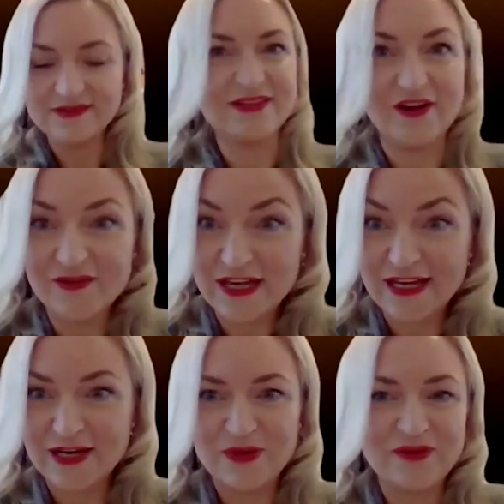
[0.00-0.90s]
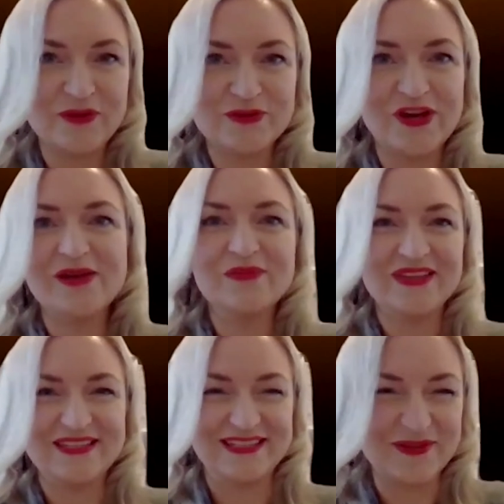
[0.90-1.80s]
sorry, I've taken a bit of your time,
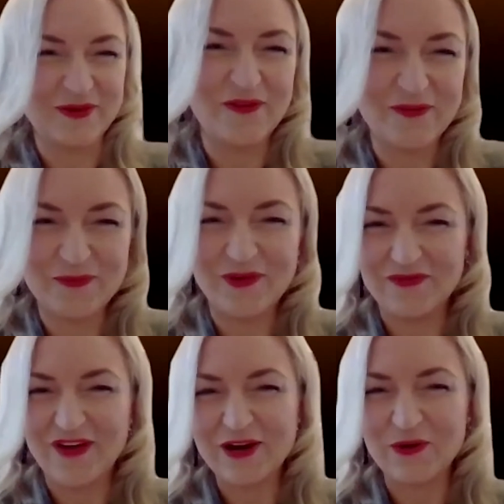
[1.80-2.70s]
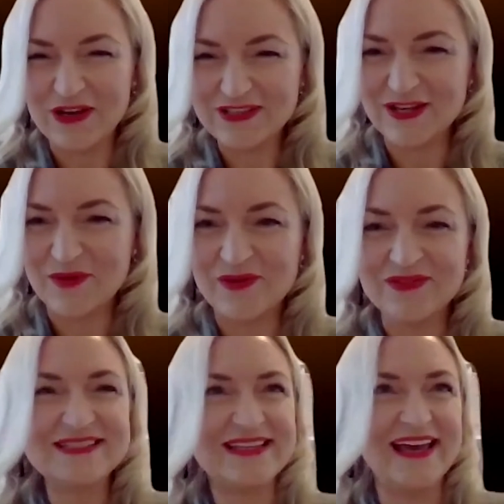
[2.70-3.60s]
but this is the final question, I
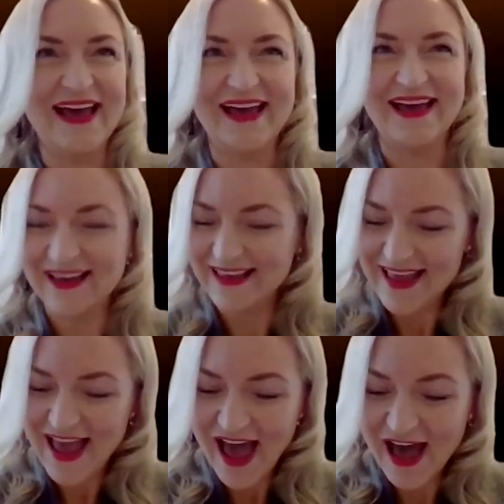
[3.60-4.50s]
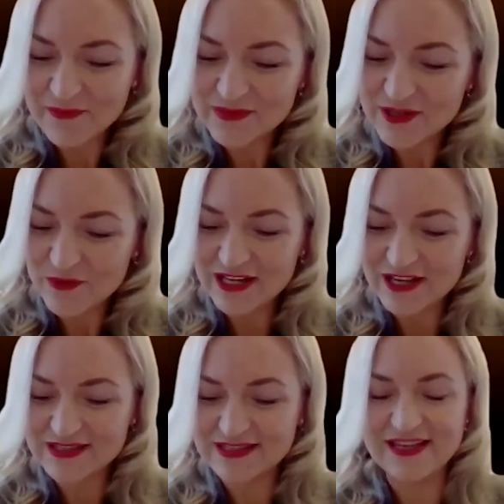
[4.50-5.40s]
promise. So where do
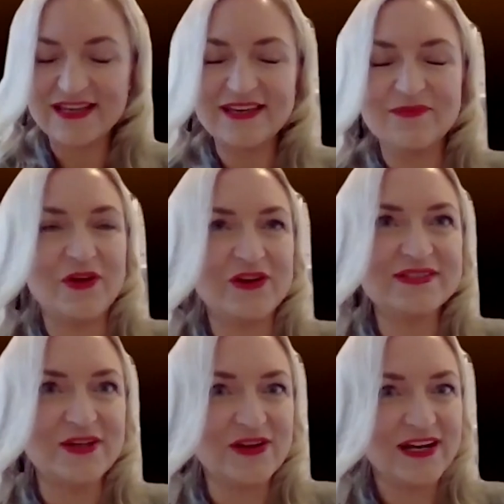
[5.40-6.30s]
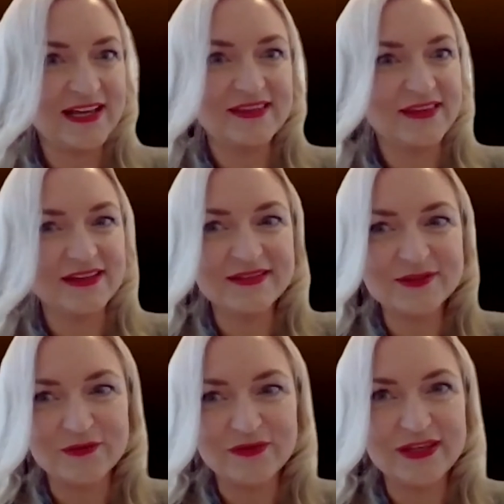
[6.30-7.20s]
you see Components Only in the
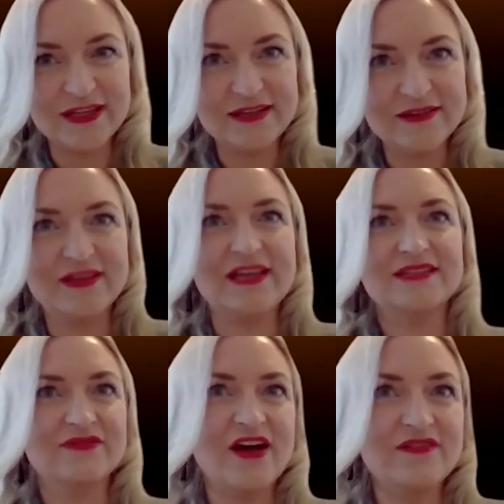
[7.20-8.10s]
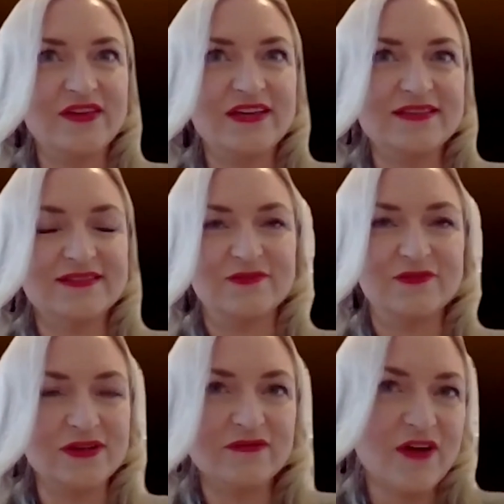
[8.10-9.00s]
next 5 years
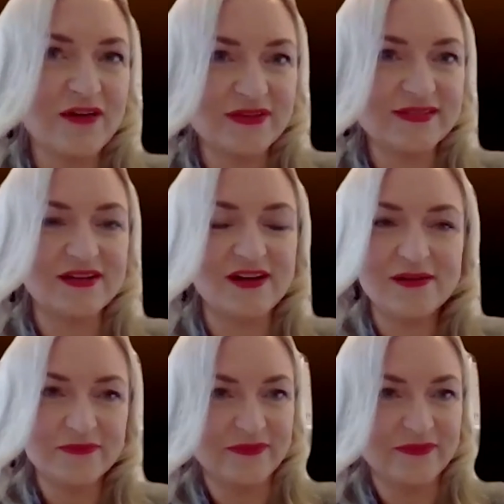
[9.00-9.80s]
or in 5 years' time?